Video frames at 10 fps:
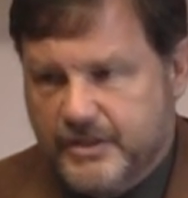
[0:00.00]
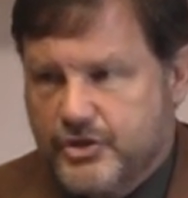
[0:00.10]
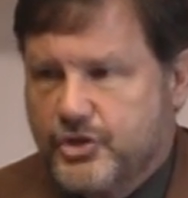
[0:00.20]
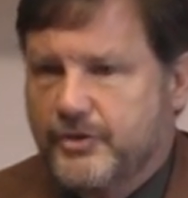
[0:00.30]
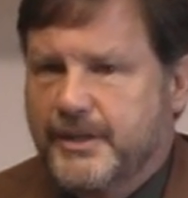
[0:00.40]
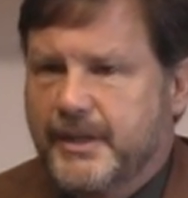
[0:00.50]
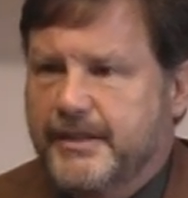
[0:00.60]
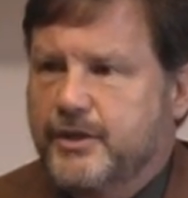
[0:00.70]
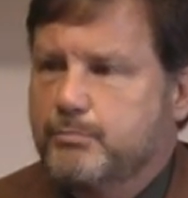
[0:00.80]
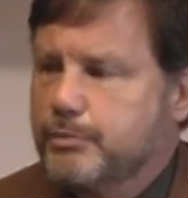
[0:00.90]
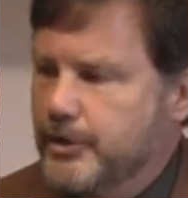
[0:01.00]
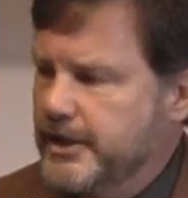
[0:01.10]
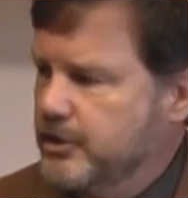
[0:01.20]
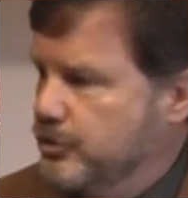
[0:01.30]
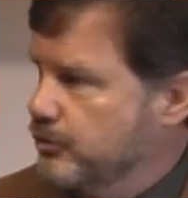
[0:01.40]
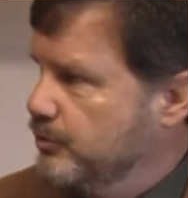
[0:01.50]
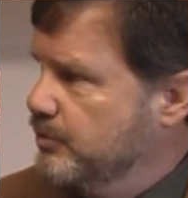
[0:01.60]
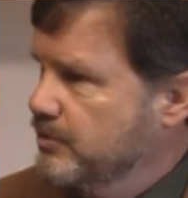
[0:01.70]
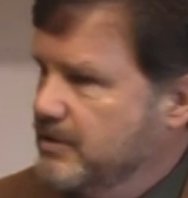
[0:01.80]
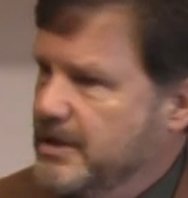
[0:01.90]
so that I can bring you
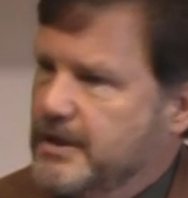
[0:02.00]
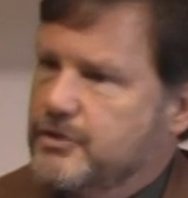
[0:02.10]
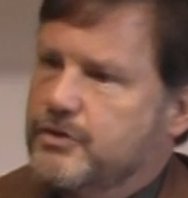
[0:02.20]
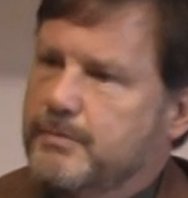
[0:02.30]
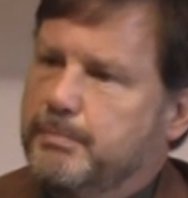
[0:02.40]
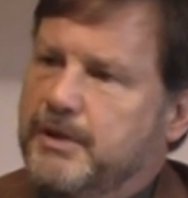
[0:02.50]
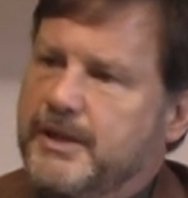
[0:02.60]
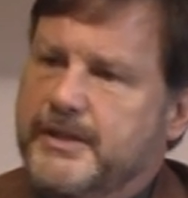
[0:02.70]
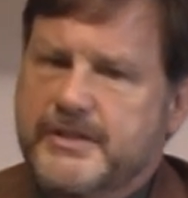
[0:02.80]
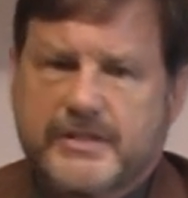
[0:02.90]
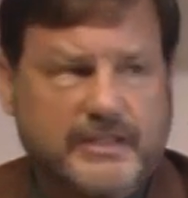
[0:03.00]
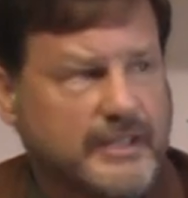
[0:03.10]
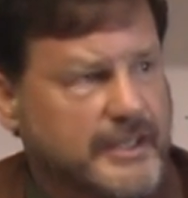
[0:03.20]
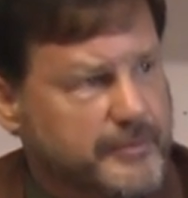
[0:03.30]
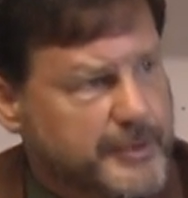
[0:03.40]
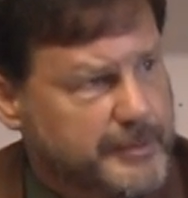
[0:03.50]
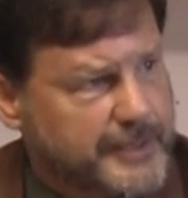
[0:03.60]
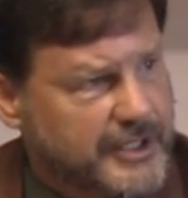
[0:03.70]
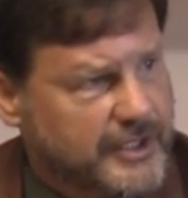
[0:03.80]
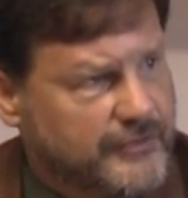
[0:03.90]
to the place that I have
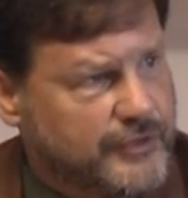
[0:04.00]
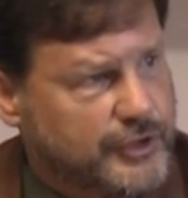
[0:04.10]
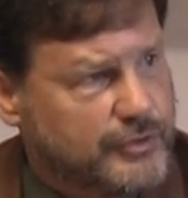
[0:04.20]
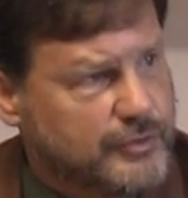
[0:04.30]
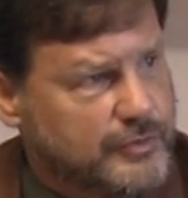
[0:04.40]
prepared for you.